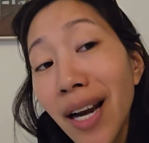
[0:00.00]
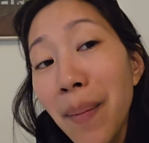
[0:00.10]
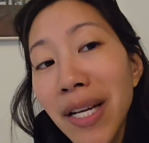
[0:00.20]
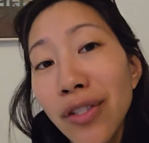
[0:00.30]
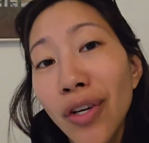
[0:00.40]
I
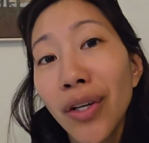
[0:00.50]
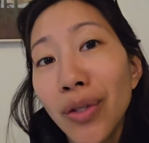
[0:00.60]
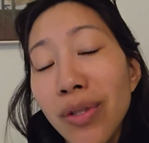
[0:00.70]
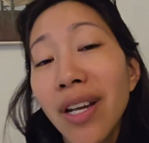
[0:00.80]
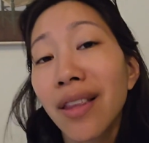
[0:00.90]
might start
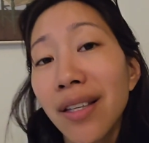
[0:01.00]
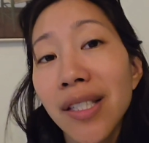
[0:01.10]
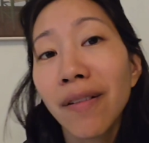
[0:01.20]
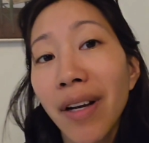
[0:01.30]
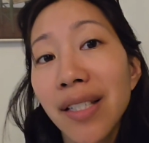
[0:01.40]
using this
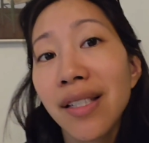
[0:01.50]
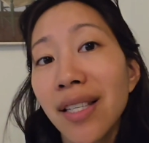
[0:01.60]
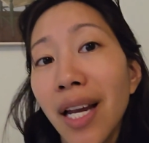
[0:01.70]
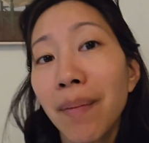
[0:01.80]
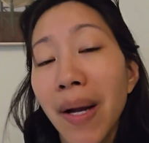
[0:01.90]
device as
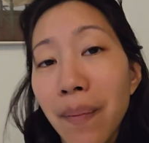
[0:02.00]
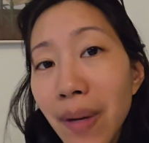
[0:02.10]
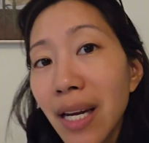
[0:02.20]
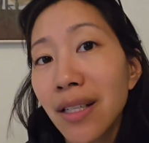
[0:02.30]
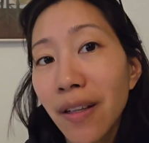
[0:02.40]
like my
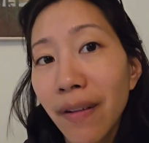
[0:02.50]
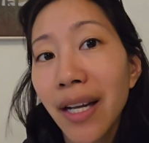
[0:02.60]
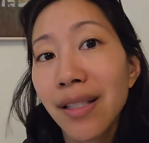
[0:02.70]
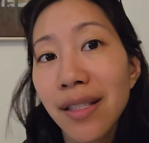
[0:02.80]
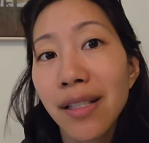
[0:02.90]
main
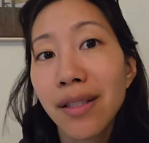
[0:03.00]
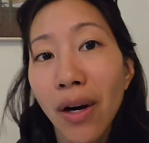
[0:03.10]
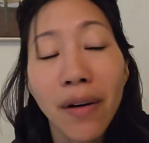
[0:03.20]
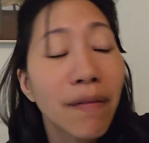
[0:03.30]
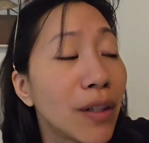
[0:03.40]
device to
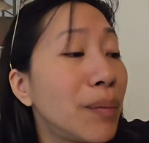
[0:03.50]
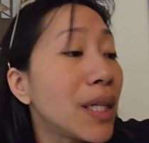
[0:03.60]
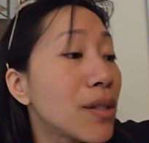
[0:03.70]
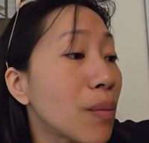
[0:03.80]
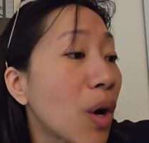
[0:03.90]
start
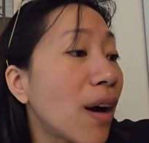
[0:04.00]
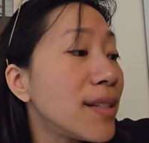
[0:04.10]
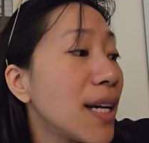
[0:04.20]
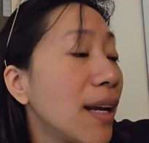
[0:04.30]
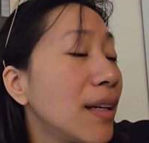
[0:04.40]
filming some
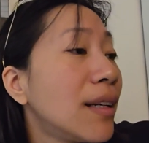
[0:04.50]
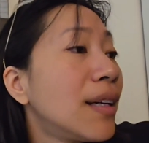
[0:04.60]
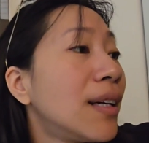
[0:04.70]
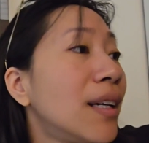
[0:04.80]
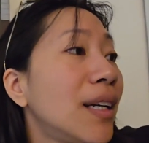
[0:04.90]
content
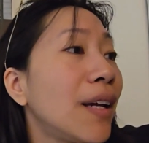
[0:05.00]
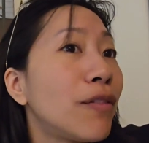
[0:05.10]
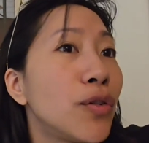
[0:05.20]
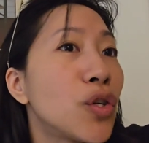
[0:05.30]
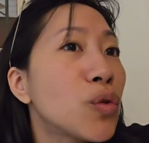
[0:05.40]
if
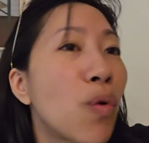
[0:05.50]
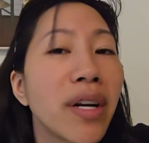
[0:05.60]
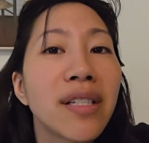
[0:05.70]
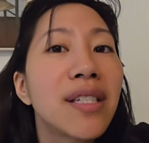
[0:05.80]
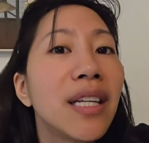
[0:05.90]
you just want
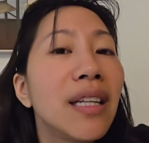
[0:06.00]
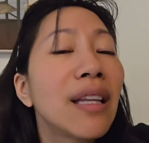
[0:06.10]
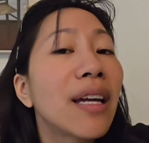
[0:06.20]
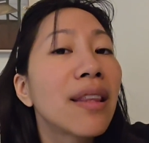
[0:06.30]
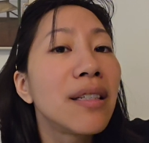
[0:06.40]
to see
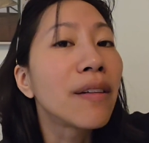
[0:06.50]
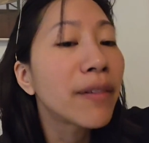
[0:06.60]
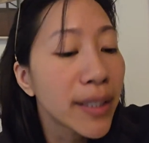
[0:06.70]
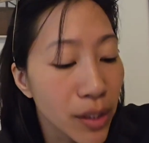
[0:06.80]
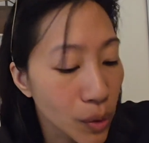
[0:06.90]
like the
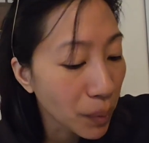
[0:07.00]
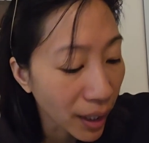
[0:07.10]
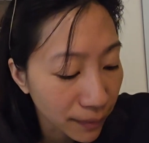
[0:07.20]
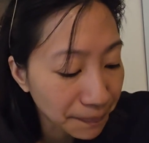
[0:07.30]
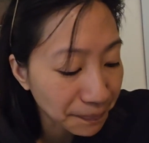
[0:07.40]
difference.
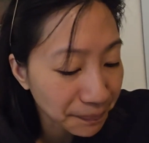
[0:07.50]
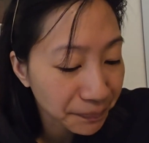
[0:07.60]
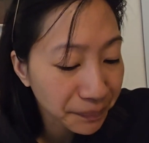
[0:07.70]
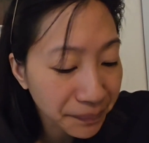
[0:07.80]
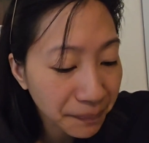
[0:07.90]
But
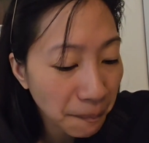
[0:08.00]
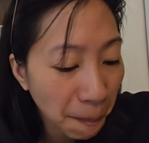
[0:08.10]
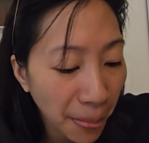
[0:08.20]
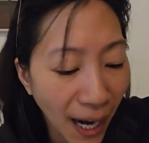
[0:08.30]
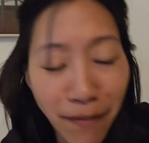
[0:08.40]

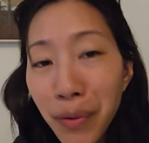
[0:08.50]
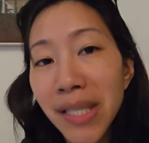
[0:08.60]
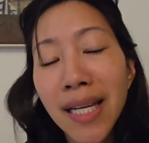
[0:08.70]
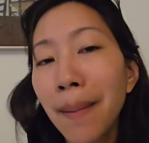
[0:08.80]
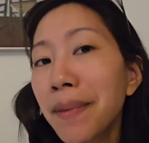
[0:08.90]
I've
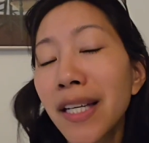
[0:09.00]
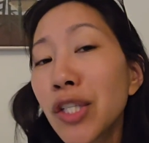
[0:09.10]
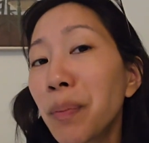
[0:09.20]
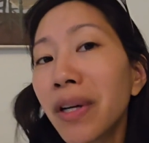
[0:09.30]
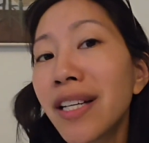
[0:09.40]
always kept
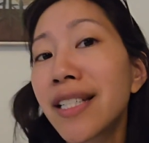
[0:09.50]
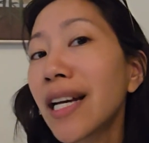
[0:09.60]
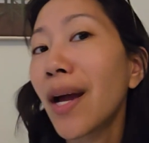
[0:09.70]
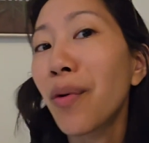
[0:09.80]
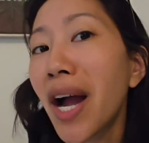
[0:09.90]
things pretty
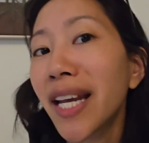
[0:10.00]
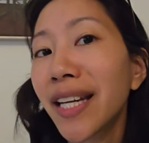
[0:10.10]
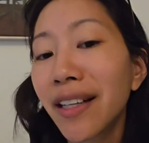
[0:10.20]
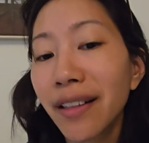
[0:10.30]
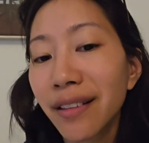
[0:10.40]
DIY
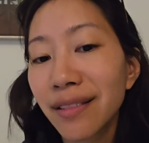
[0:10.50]
here.